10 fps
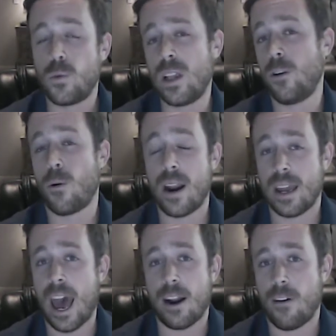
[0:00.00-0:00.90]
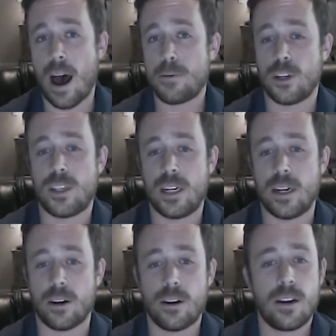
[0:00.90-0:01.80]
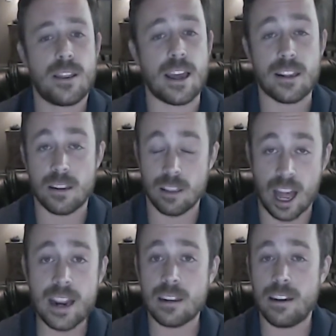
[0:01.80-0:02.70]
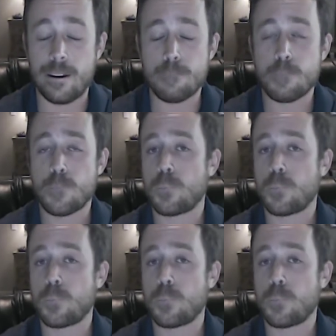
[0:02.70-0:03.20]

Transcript: really running out of options here. They likely